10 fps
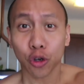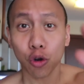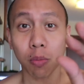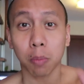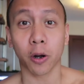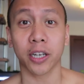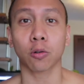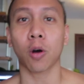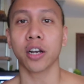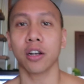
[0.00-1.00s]
you, my boy
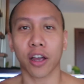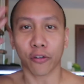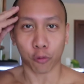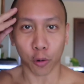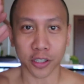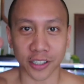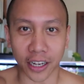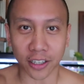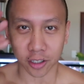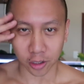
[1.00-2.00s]
squad, if we're
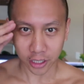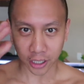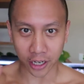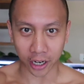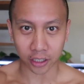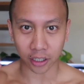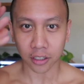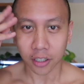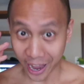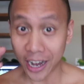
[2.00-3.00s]
psychically
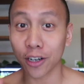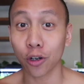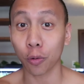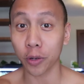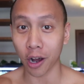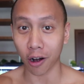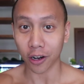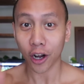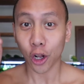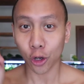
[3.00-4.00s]
connected, and I know we are,
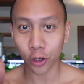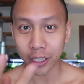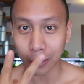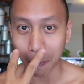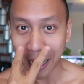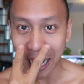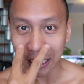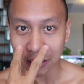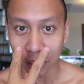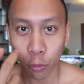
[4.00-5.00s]
look into my
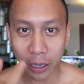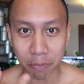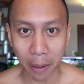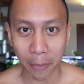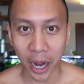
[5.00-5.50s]
eyes, read my